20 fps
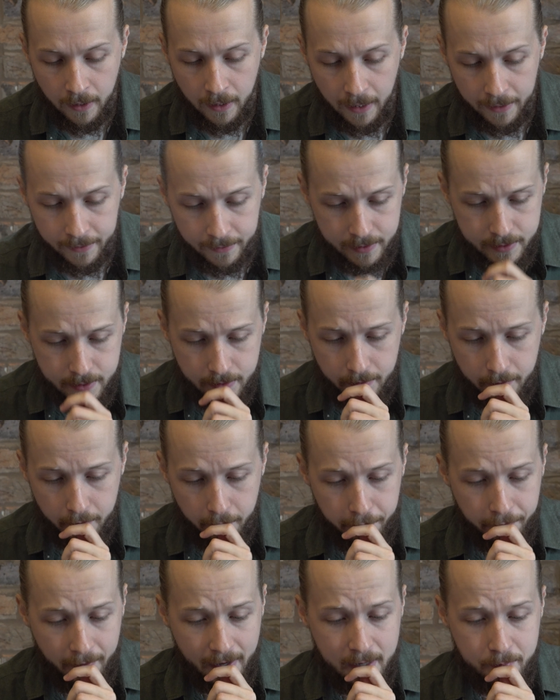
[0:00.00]
And there's a
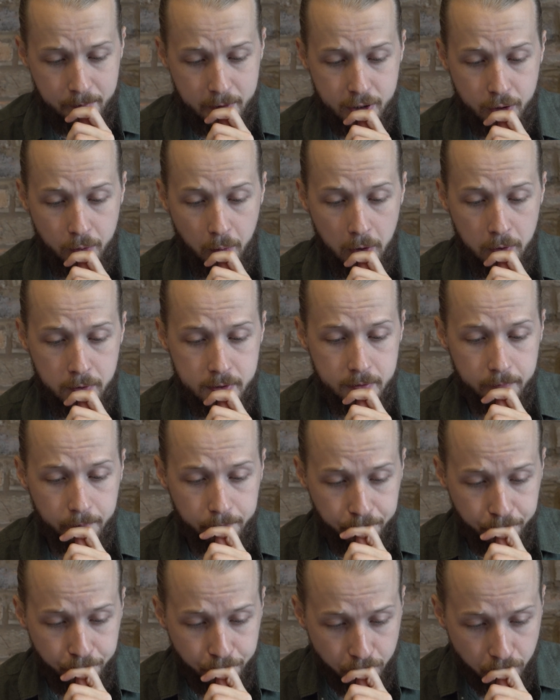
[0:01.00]
famous quote,
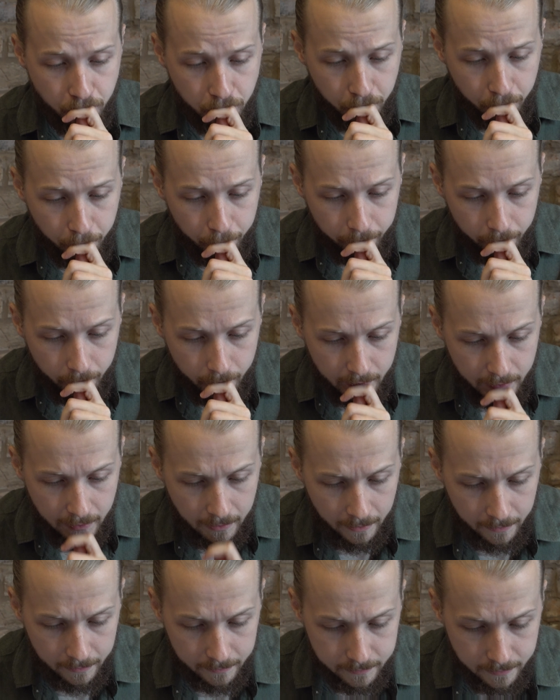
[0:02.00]

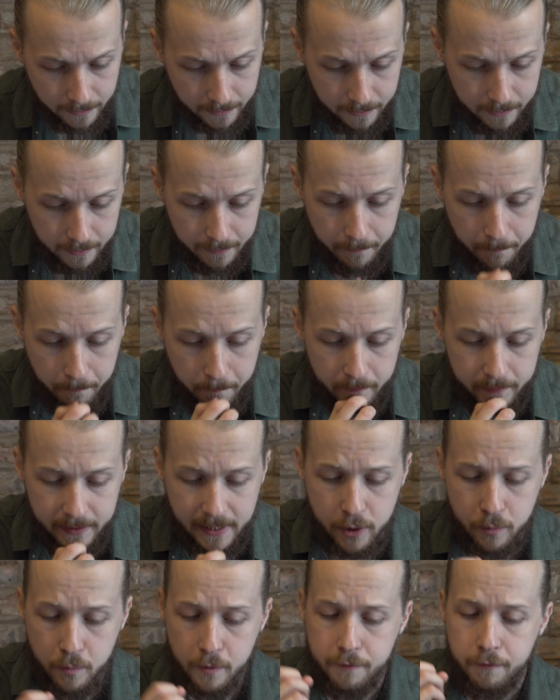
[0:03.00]
and I think
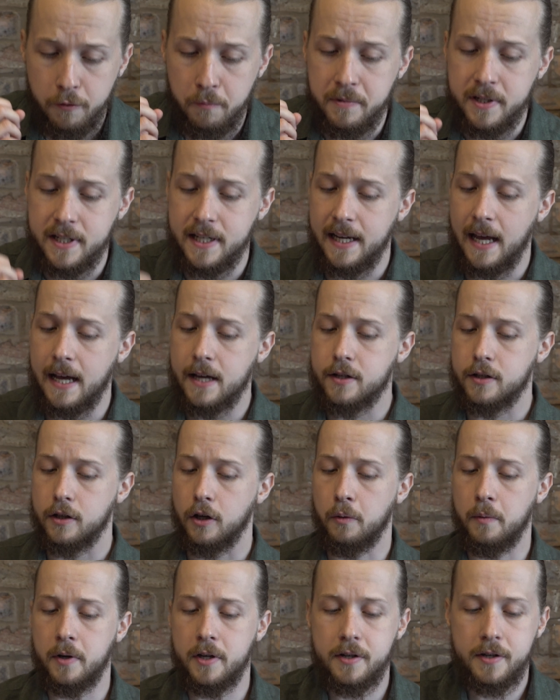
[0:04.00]
this was from C.S.
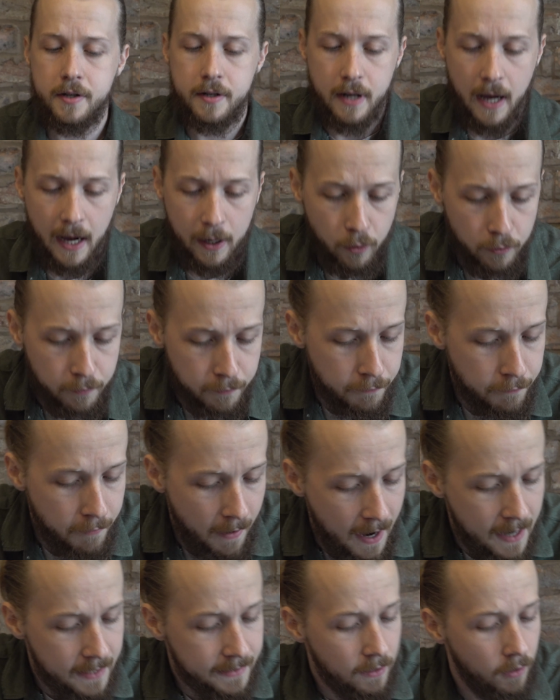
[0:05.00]
Lewis. I couldn't
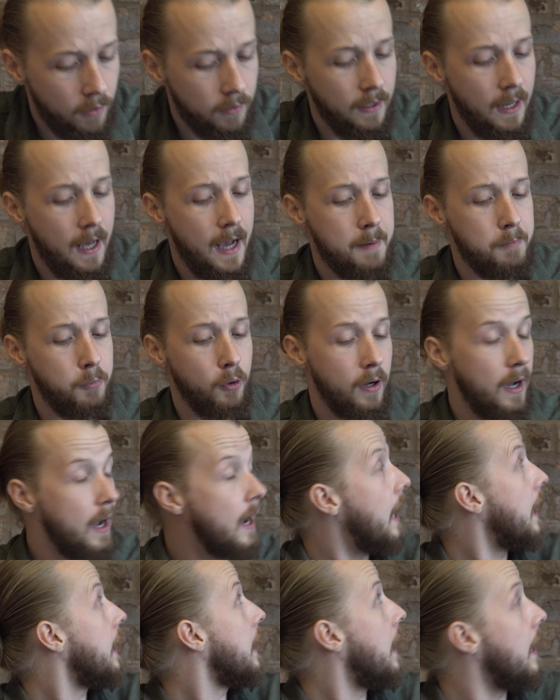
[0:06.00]
find it online, but
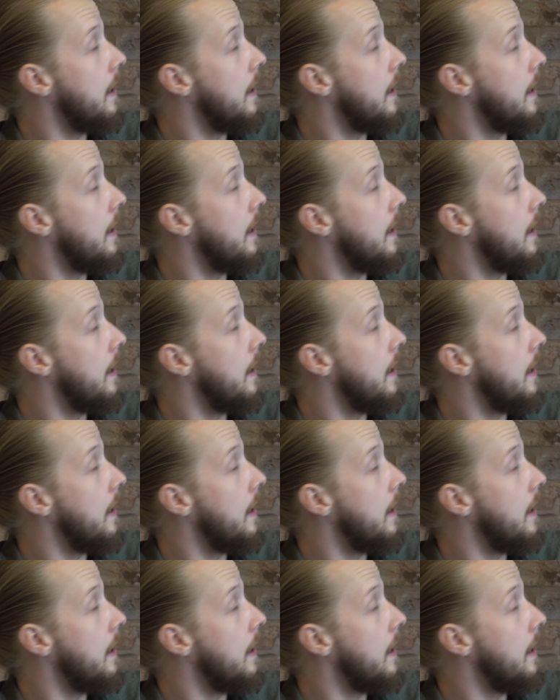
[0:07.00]
I